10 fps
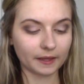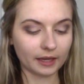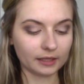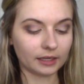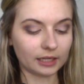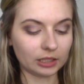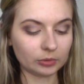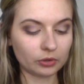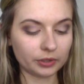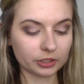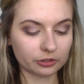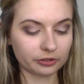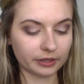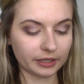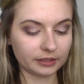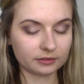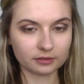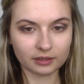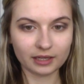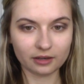And I am going to create
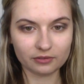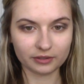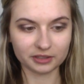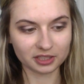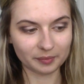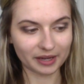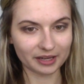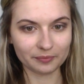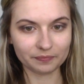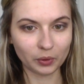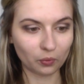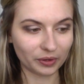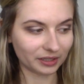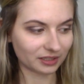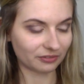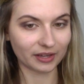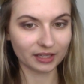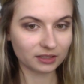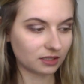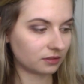kind of a semi-winged
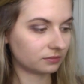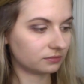effect.